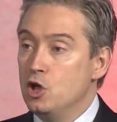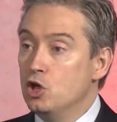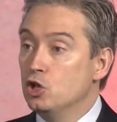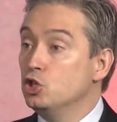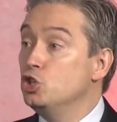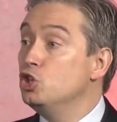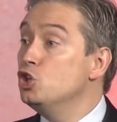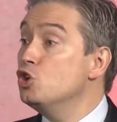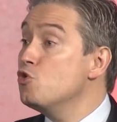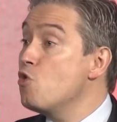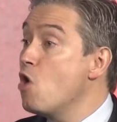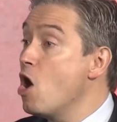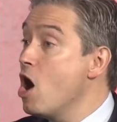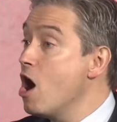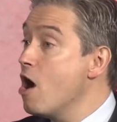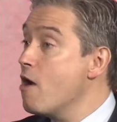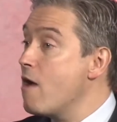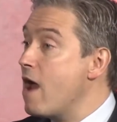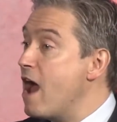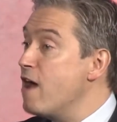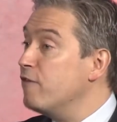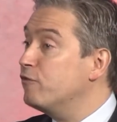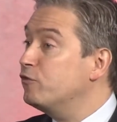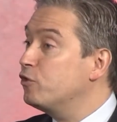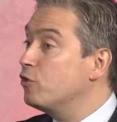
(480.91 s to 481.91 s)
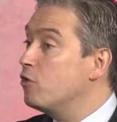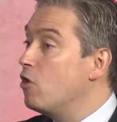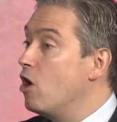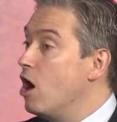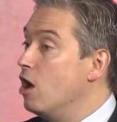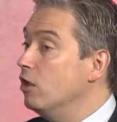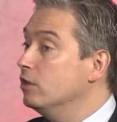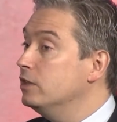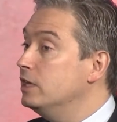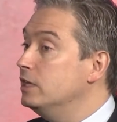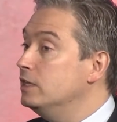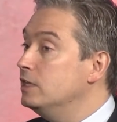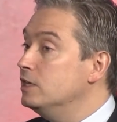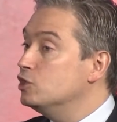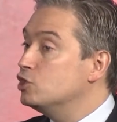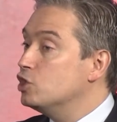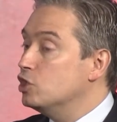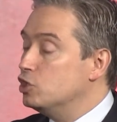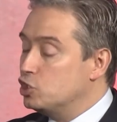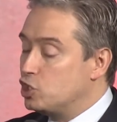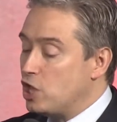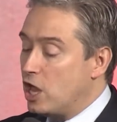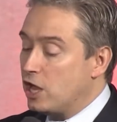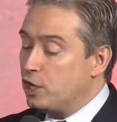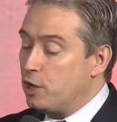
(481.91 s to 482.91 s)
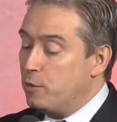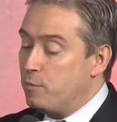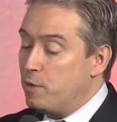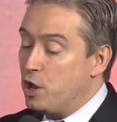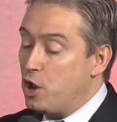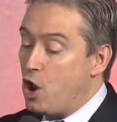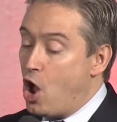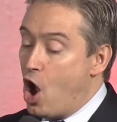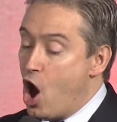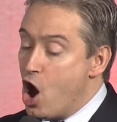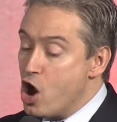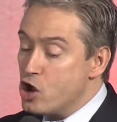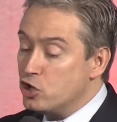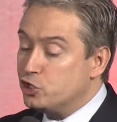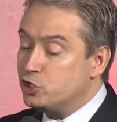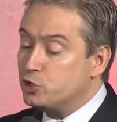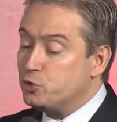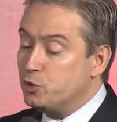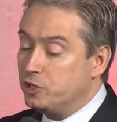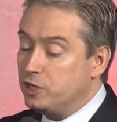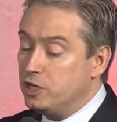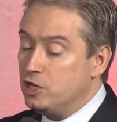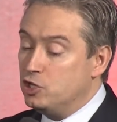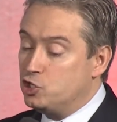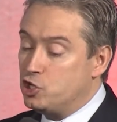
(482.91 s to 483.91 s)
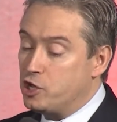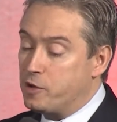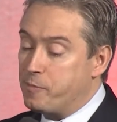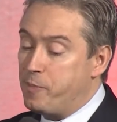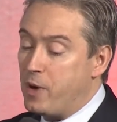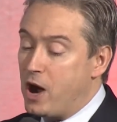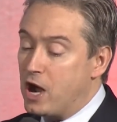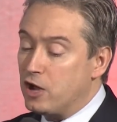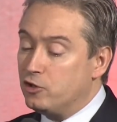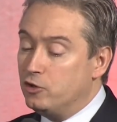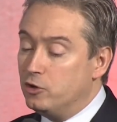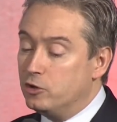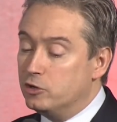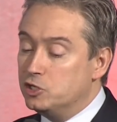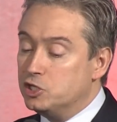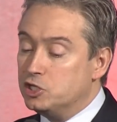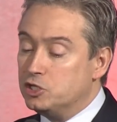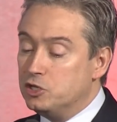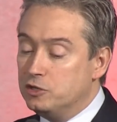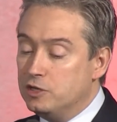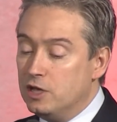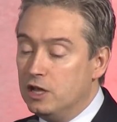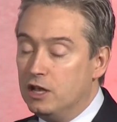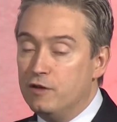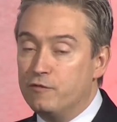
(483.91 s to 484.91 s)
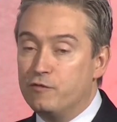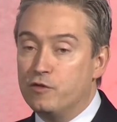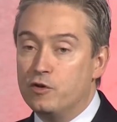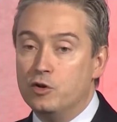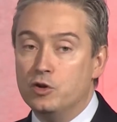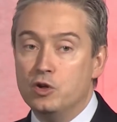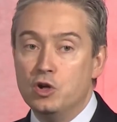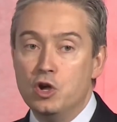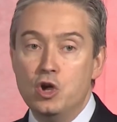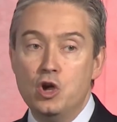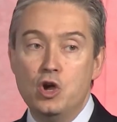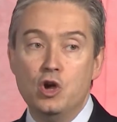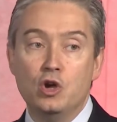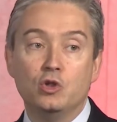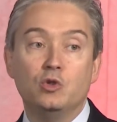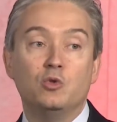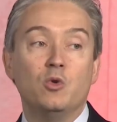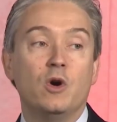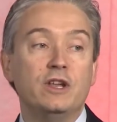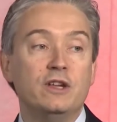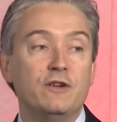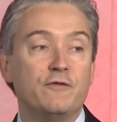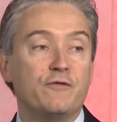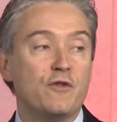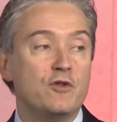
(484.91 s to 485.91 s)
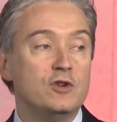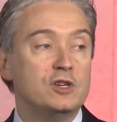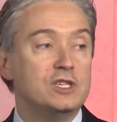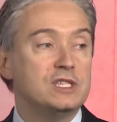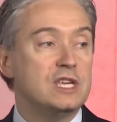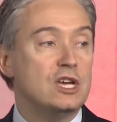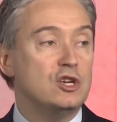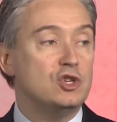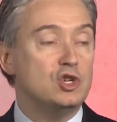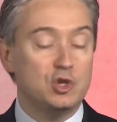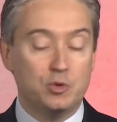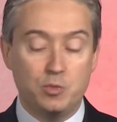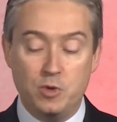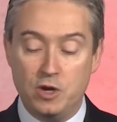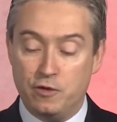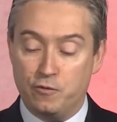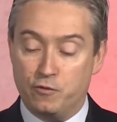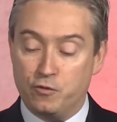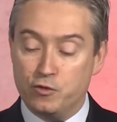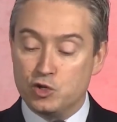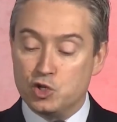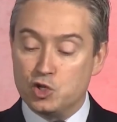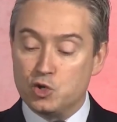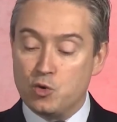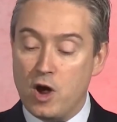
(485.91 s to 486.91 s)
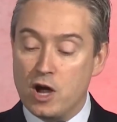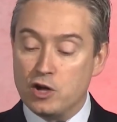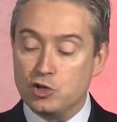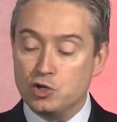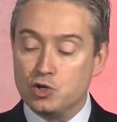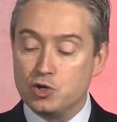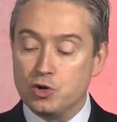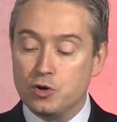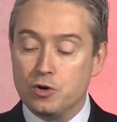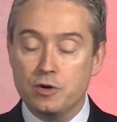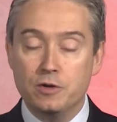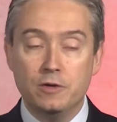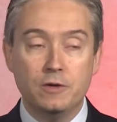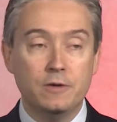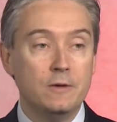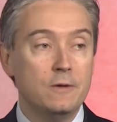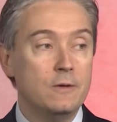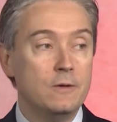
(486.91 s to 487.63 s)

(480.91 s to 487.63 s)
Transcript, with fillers: You are, after all, ladies and gentlemen, our strategic partners to deliver 21st century infrastructure,